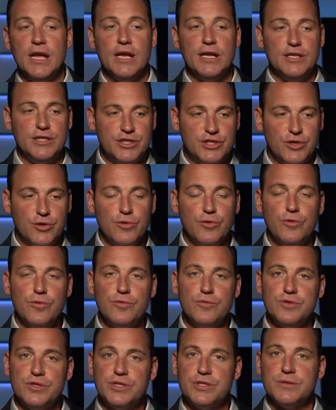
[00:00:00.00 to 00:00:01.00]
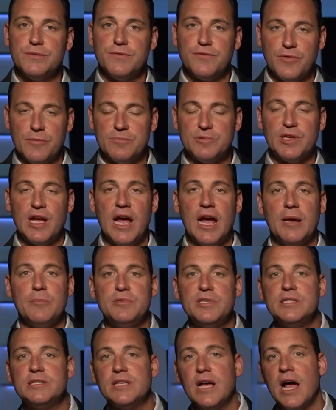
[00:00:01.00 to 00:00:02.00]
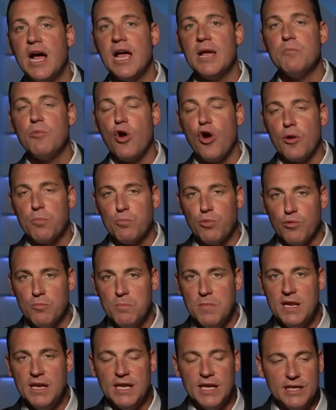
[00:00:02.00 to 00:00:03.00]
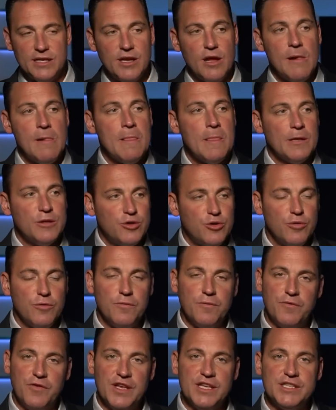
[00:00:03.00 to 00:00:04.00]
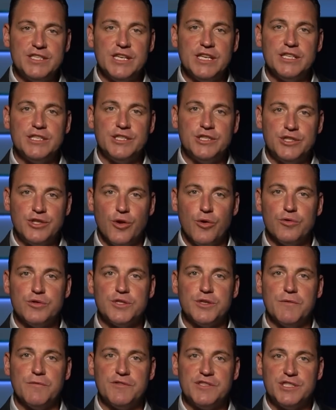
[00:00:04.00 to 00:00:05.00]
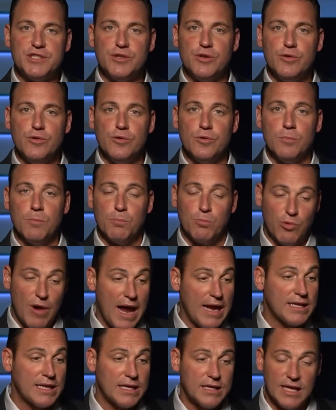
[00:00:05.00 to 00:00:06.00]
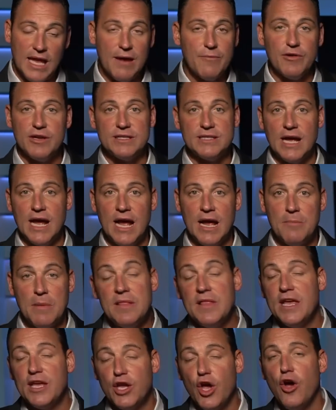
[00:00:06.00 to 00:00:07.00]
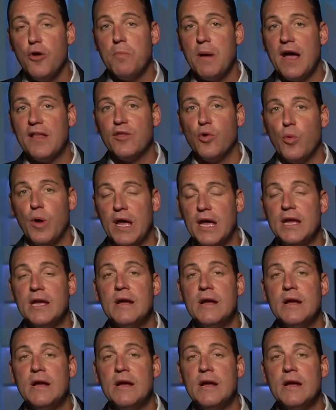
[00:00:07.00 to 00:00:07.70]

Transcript: Jews from time to time are permitted to visit Joseph's tomb, practically every time. And they go, by the way,